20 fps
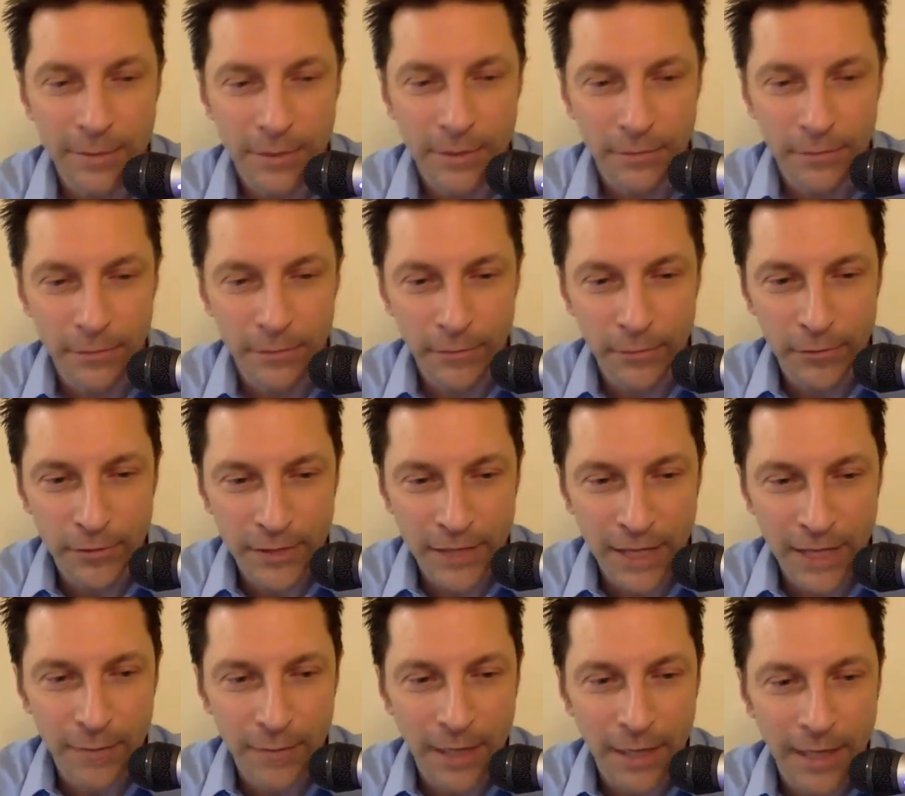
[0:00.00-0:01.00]
for the first
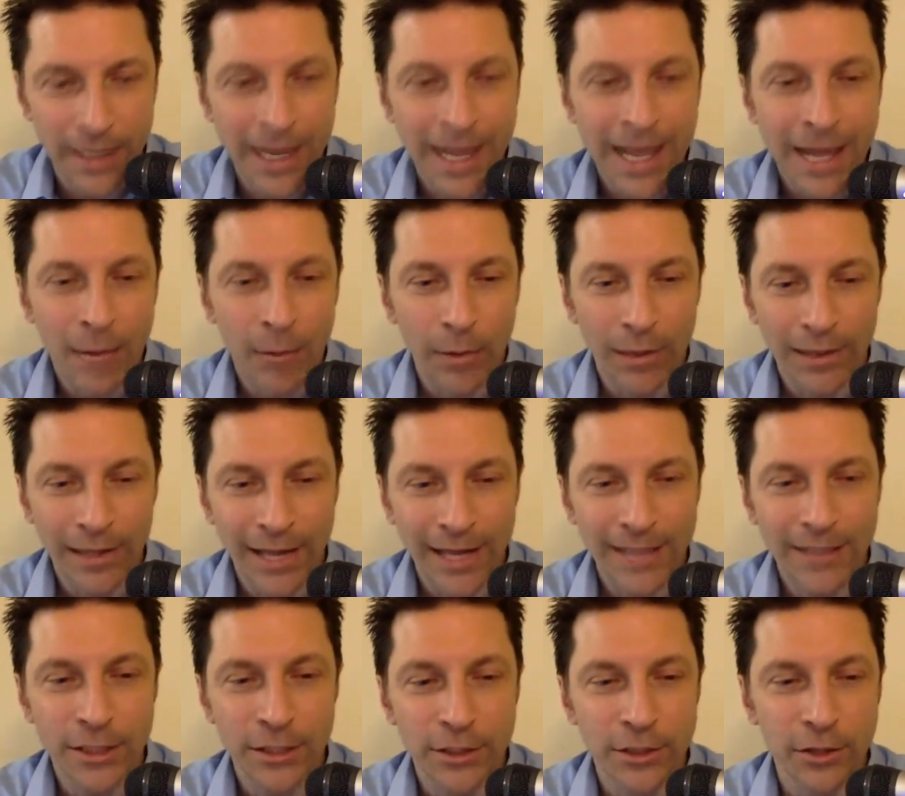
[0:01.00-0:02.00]
time, and I would
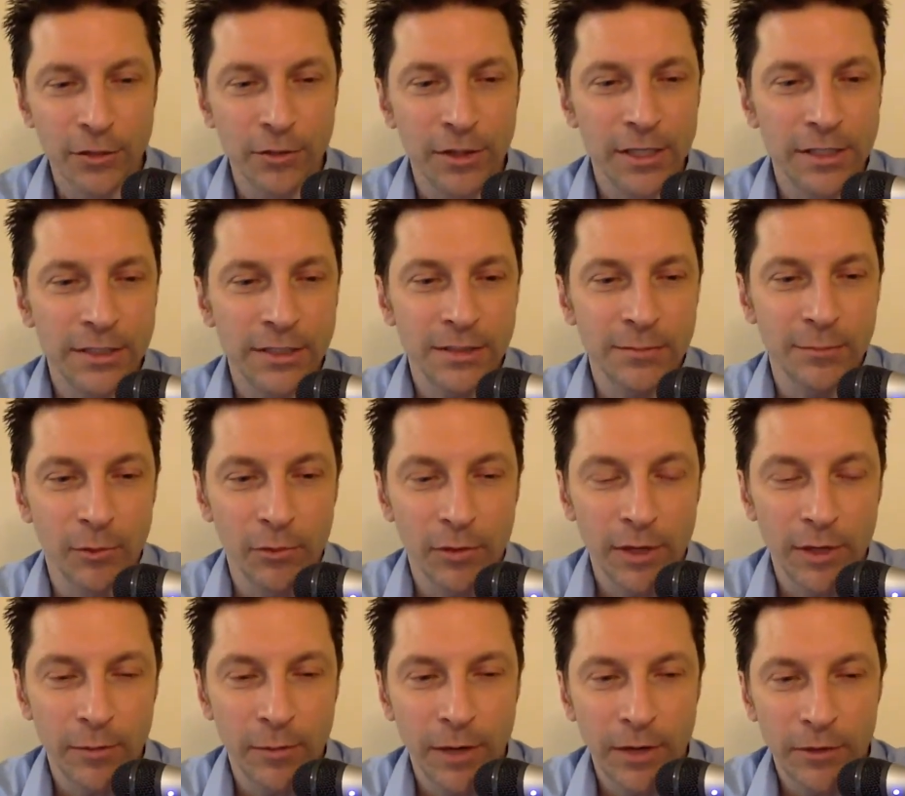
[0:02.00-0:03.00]
like to do this more
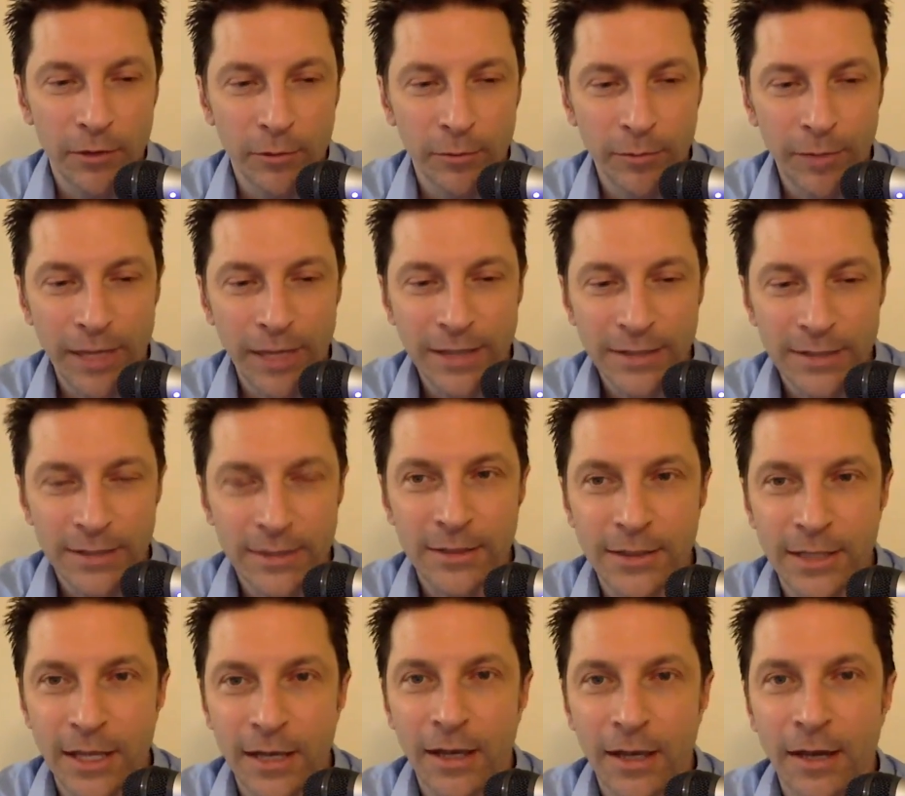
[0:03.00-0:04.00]
on a regular
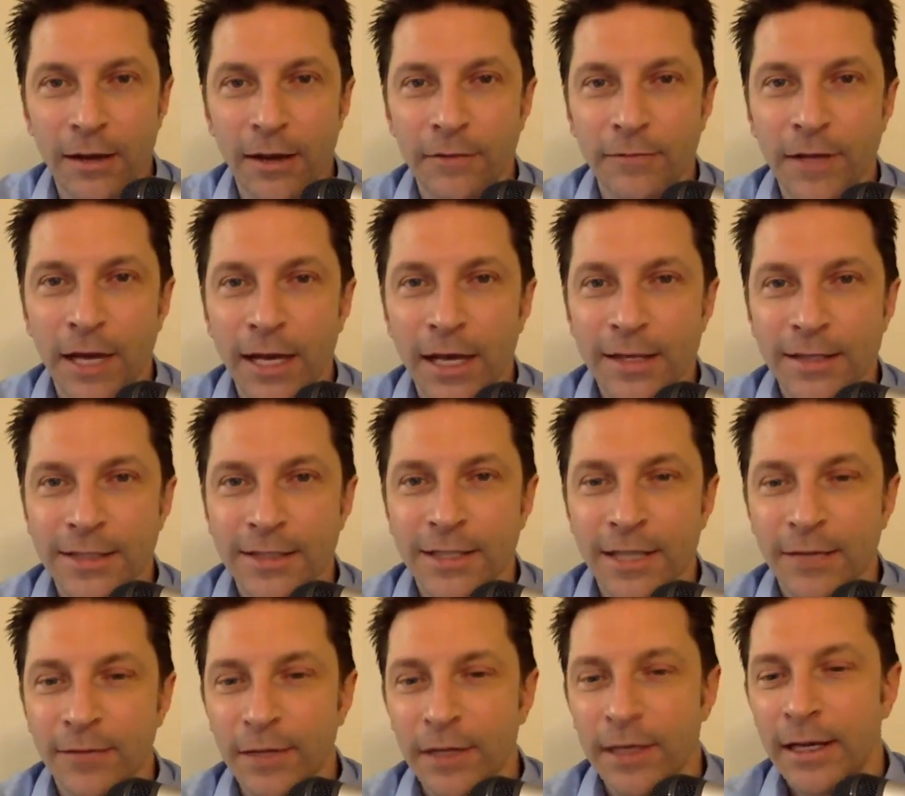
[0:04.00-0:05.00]
basis. Uh, I've got a
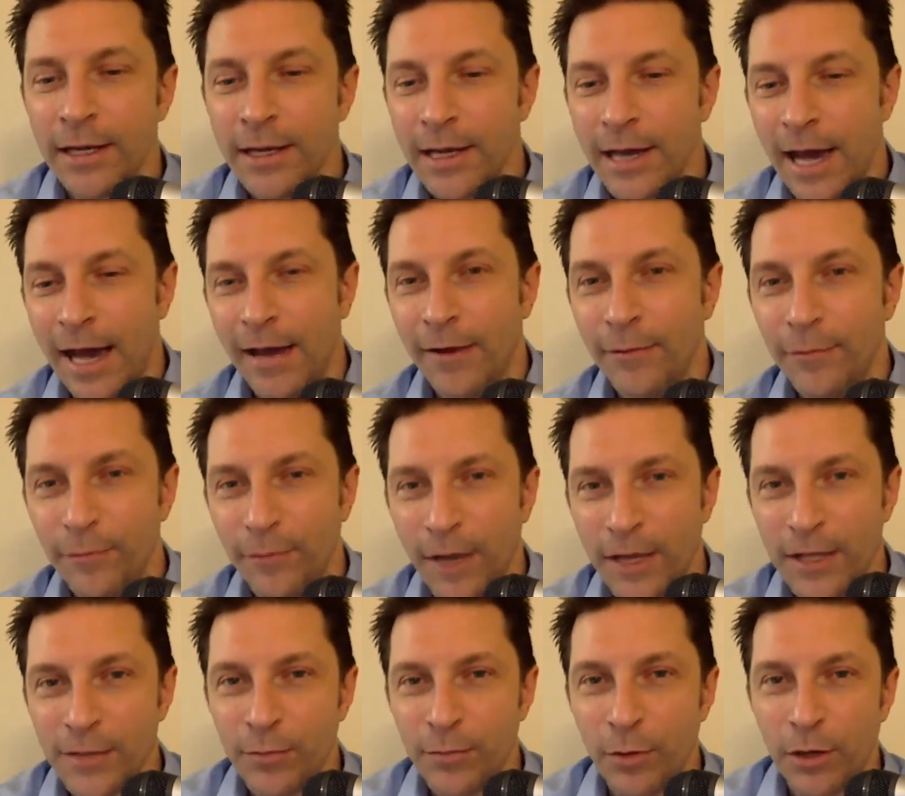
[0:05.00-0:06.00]
Stephen on
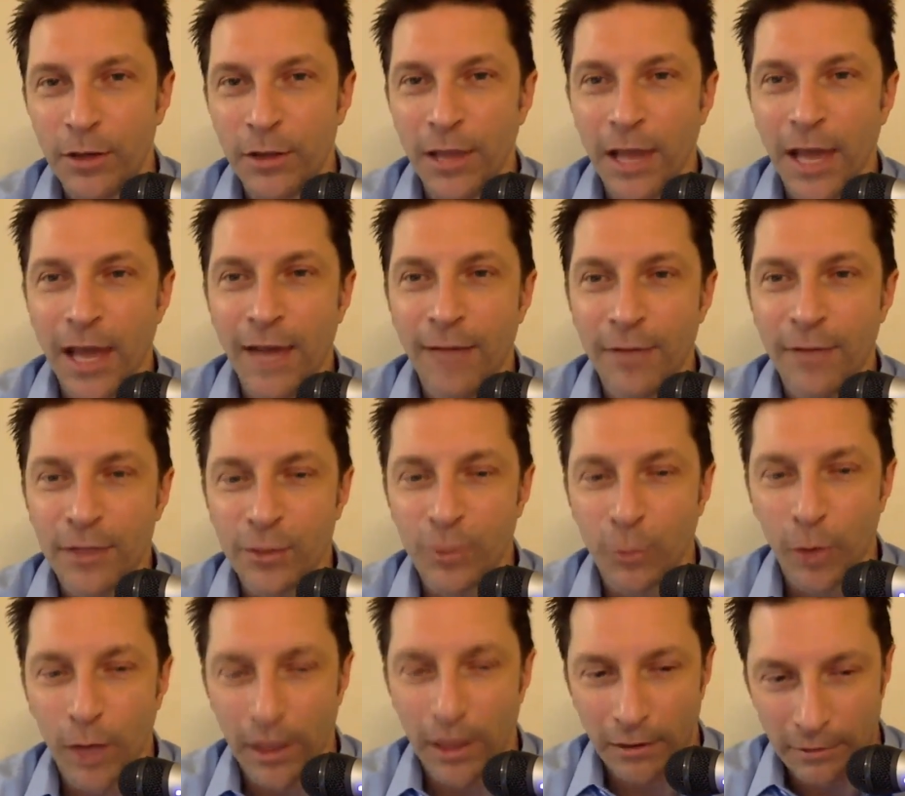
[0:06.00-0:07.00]
Facebook Live as
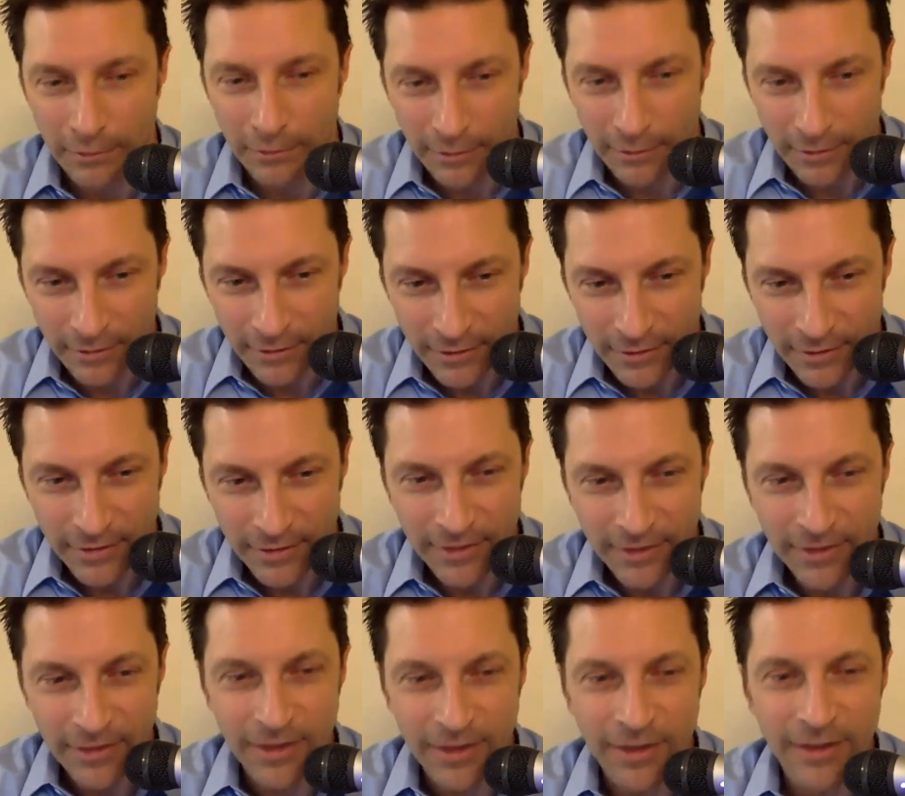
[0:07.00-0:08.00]
well.
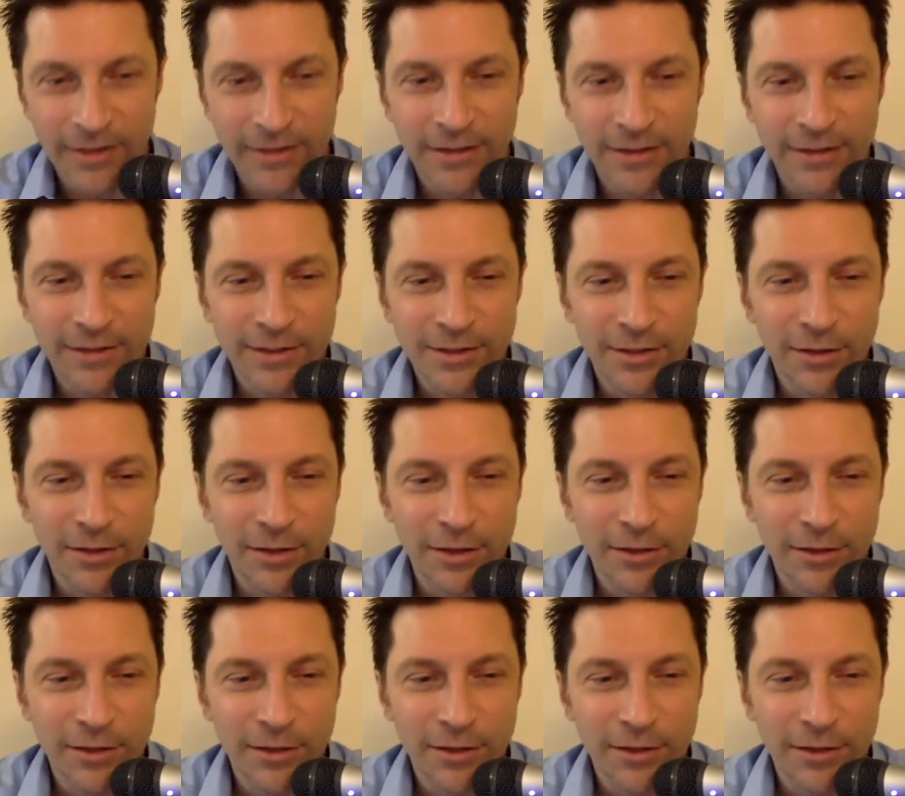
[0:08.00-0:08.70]
And uh, so you